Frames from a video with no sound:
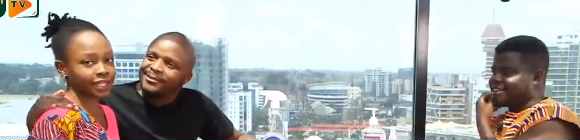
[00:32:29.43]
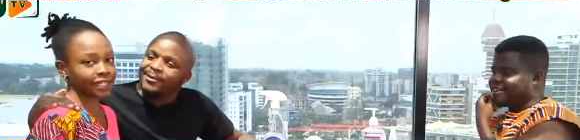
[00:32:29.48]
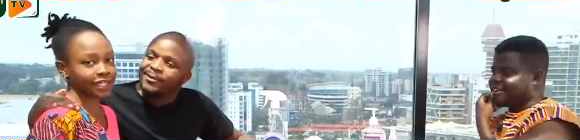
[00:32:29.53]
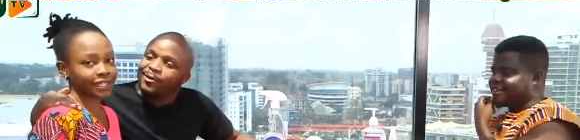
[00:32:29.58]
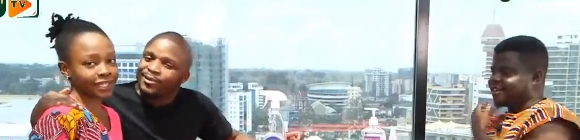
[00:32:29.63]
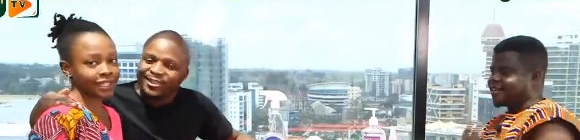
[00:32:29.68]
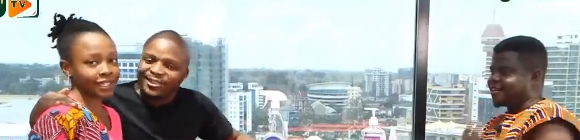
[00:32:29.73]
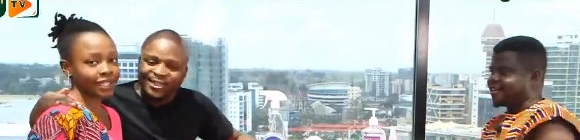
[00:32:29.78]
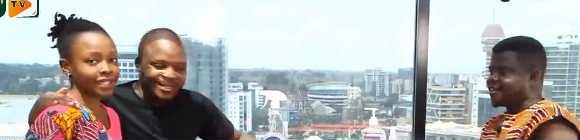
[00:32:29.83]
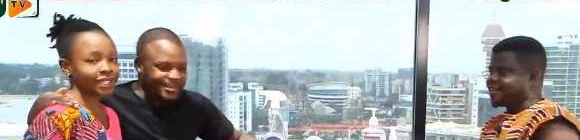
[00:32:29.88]

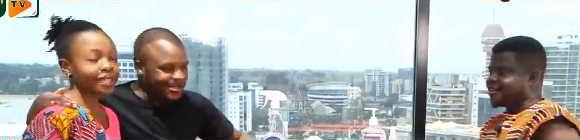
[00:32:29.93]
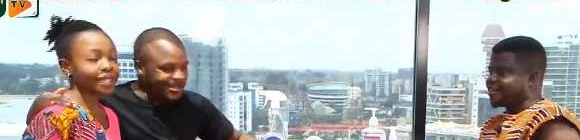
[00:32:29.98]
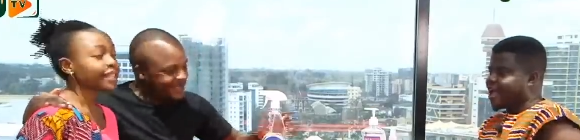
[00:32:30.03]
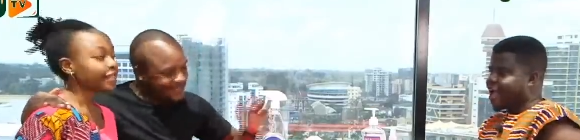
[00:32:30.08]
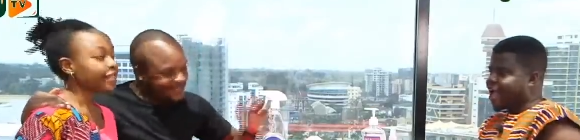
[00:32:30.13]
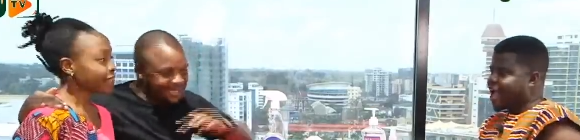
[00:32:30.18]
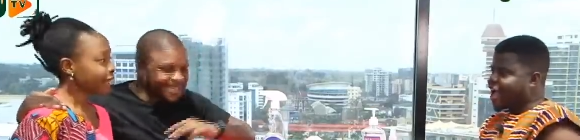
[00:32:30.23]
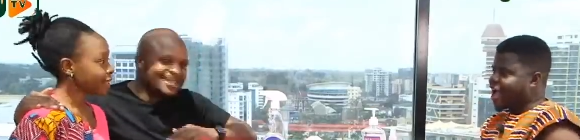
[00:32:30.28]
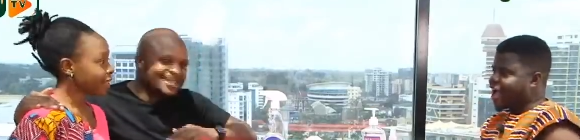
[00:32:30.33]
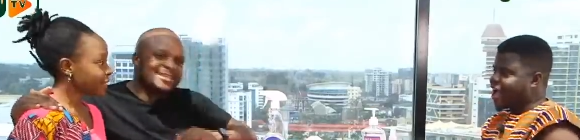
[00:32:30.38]
Speaker 1: Not yet.
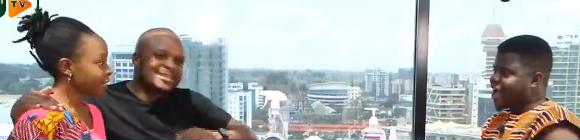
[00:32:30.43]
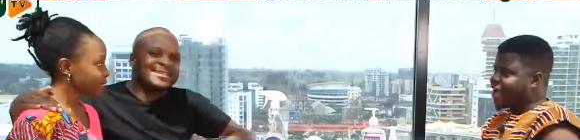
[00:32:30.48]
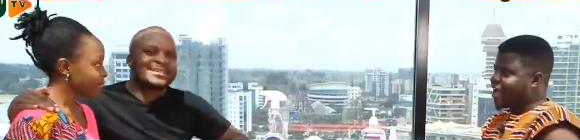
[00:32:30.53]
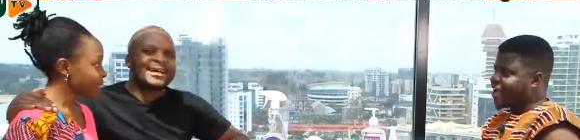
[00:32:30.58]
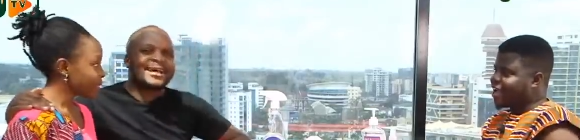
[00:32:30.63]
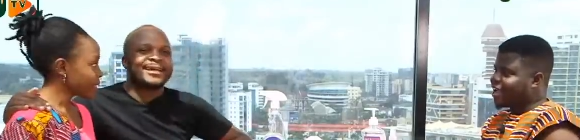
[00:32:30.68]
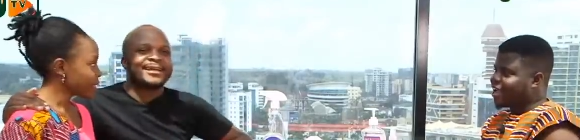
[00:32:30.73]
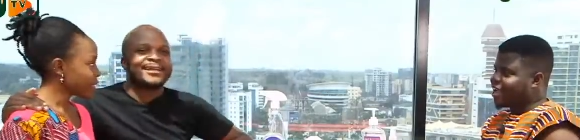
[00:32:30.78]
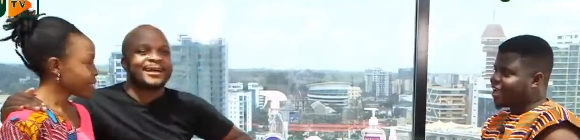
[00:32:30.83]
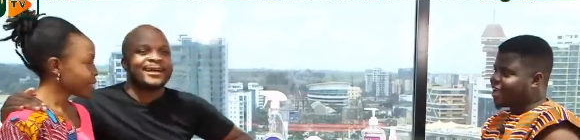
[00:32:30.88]
Set the
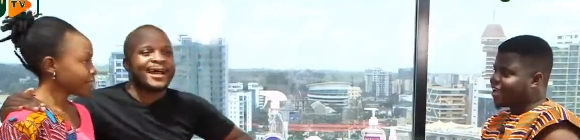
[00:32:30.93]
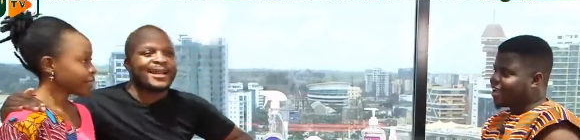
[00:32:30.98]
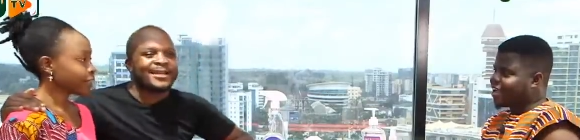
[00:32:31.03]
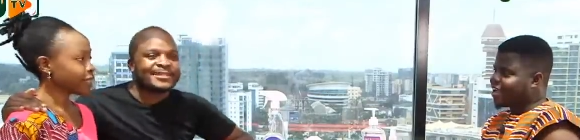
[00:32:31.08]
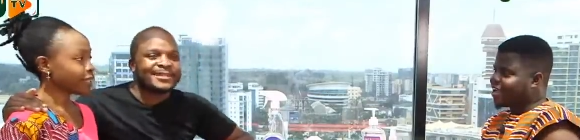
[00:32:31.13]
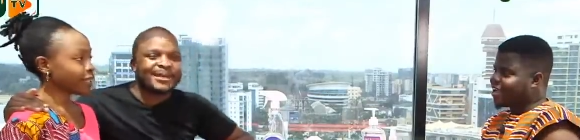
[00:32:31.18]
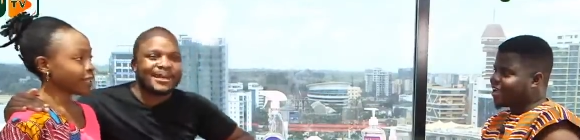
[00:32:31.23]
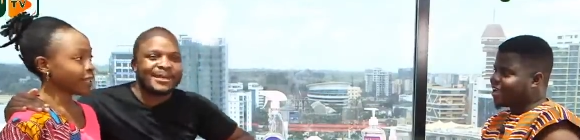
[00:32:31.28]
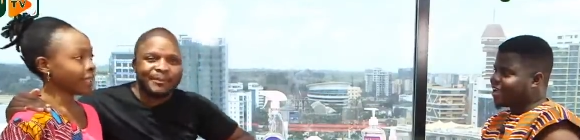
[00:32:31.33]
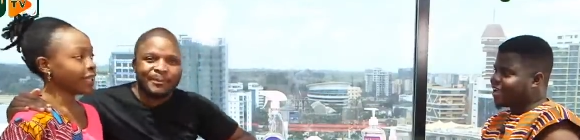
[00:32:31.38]
aside
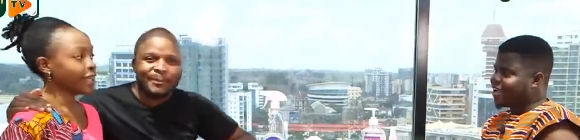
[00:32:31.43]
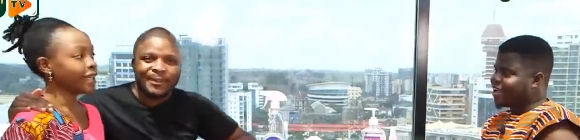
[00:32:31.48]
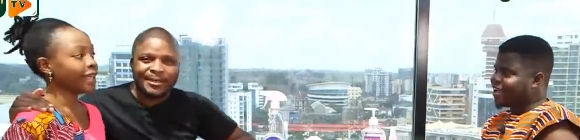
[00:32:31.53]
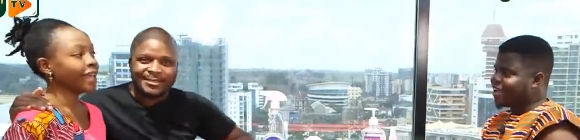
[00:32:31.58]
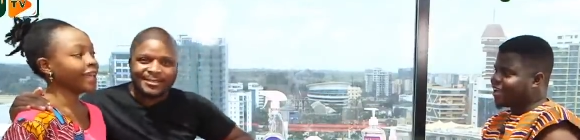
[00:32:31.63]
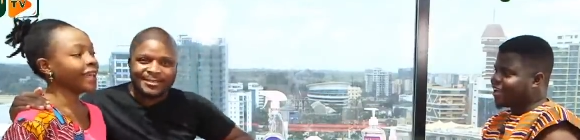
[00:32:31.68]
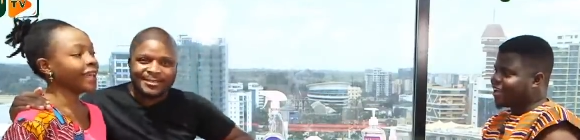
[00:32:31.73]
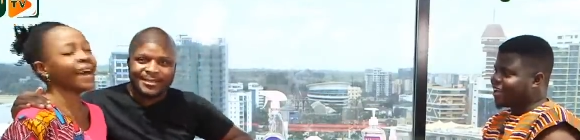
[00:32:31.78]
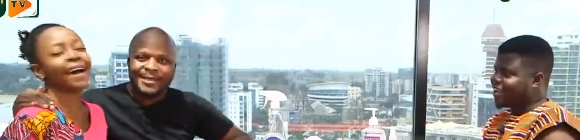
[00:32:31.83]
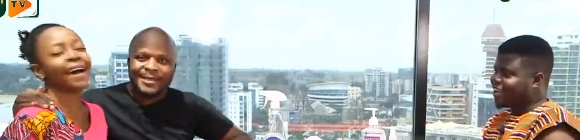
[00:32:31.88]
until he
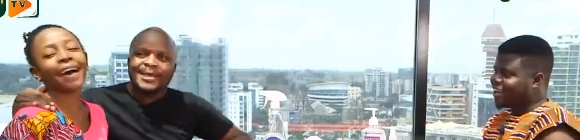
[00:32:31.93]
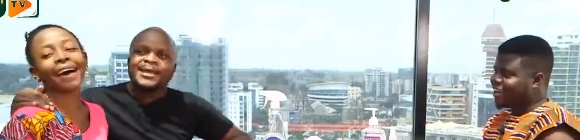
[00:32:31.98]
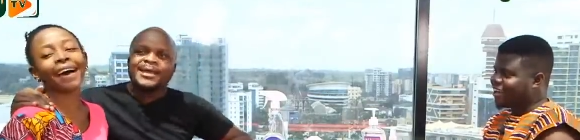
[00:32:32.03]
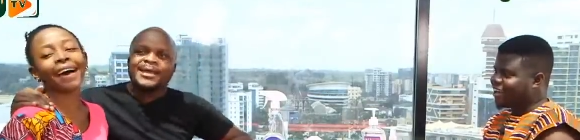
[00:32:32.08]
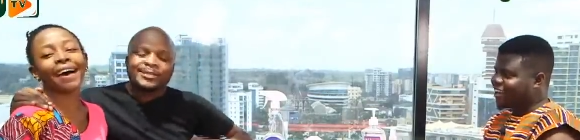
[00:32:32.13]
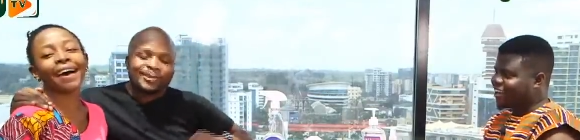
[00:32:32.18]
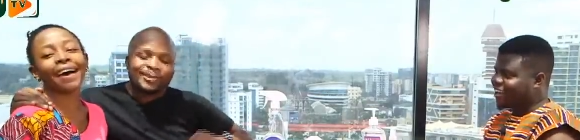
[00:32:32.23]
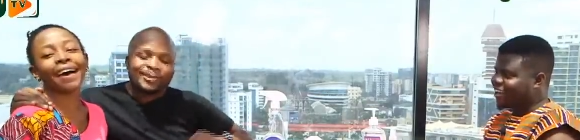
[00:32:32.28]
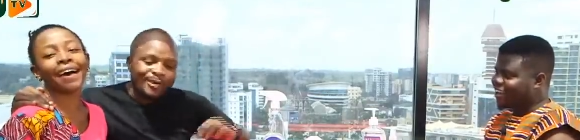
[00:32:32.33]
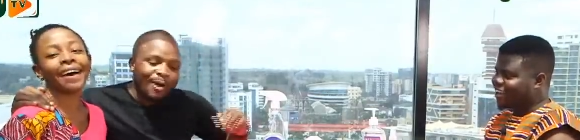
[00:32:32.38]
pays.
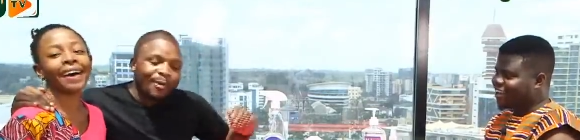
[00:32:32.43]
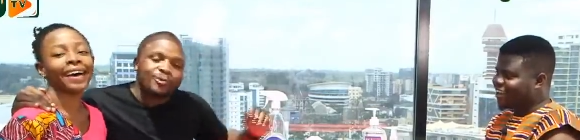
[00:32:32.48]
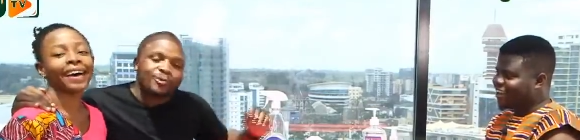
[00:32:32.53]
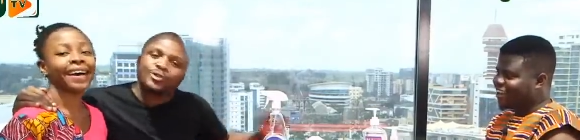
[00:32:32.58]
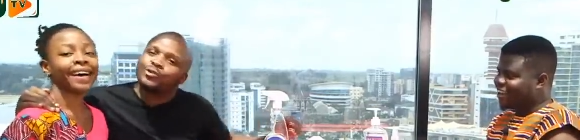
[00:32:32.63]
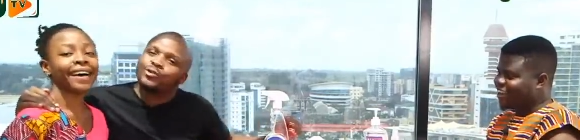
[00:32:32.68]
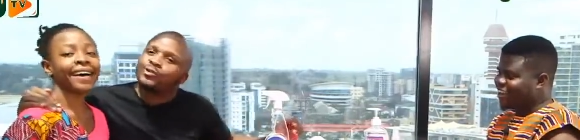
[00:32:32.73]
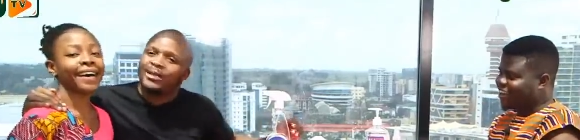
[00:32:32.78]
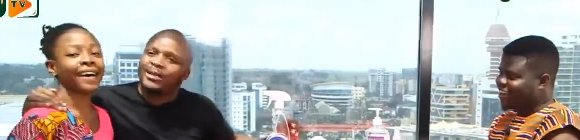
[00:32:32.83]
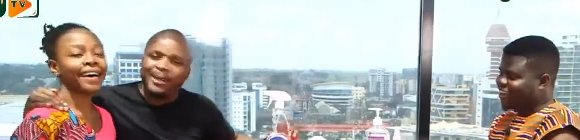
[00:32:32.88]
so now,
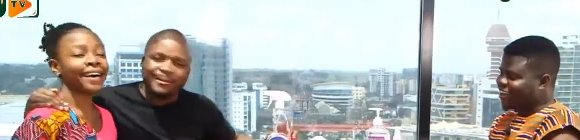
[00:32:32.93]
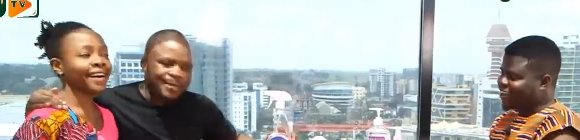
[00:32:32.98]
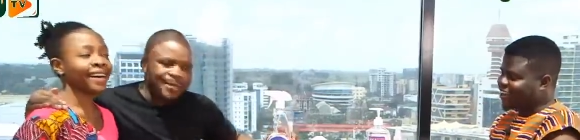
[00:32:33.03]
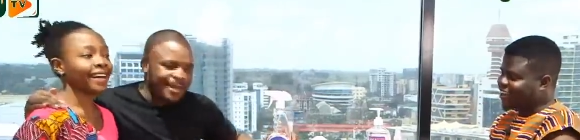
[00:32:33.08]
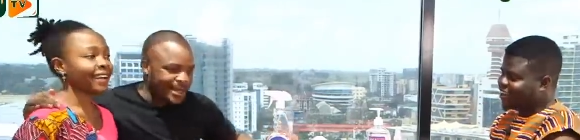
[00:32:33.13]
Trudy, let